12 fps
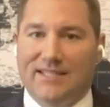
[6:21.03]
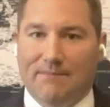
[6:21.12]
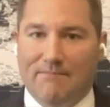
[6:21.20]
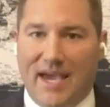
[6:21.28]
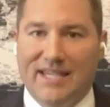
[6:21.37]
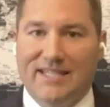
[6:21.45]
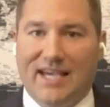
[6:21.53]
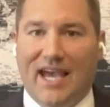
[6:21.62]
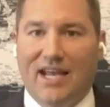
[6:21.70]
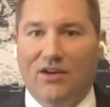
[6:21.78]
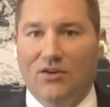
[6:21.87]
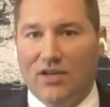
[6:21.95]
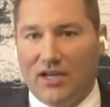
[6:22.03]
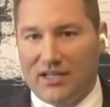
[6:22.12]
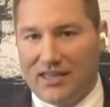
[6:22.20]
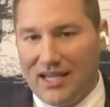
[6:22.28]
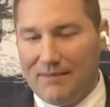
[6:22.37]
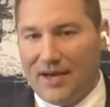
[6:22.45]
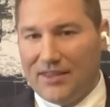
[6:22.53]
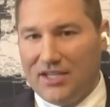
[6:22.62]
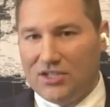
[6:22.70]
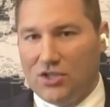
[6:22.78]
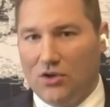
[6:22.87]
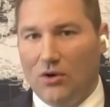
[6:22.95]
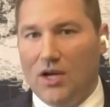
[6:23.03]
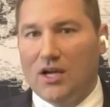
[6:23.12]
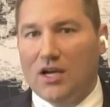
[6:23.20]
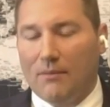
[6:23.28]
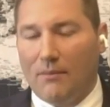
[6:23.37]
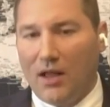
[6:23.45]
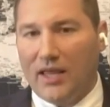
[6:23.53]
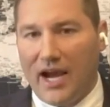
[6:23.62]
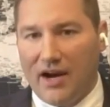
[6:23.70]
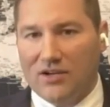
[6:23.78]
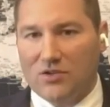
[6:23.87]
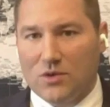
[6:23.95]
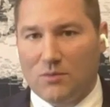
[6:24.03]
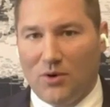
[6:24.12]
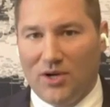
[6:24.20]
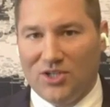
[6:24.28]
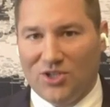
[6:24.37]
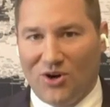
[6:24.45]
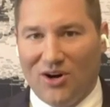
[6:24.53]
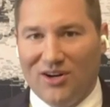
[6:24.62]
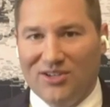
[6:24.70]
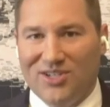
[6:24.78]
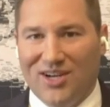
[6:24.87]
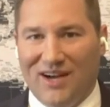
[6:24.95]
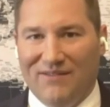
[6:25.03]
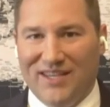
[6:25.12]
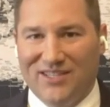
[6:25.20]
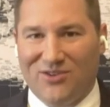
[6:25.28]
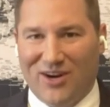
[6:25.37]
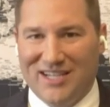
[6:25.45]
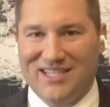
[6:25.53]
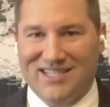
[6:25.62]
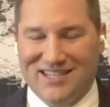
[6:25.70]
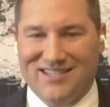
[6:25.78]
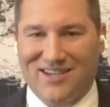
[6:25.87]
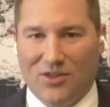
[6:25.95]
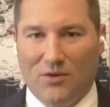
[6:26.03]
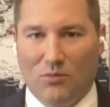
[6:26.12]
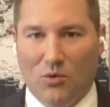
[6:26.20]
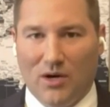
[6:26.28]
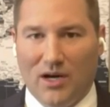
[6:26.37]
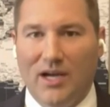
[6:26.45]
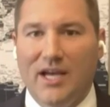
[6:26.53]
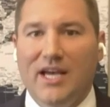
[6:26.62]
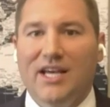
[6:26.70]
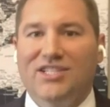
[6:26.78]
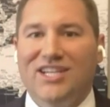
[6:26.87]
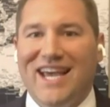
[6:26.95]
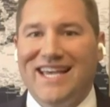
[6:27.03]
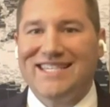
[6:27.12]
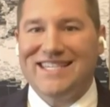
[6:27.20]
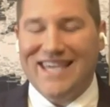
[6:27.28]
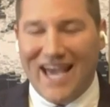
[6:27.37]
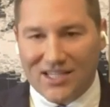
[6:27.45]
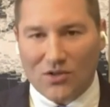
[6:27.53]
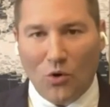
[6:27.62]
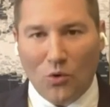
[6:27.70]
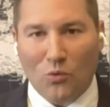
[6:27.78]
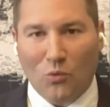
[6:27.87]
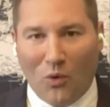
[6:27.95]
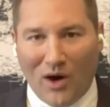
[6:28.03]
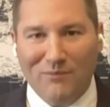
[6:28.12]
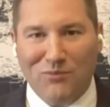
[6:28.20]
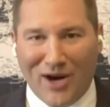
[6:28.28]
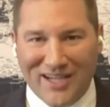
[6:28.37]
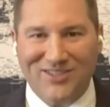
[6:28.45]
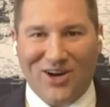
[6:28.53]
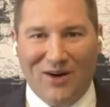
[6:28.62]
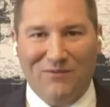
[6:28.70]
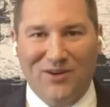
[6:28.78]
It's amazing. And think about this, too. Kamala Harris was put in charge of this crisis at the southern border. She has yet to hold one press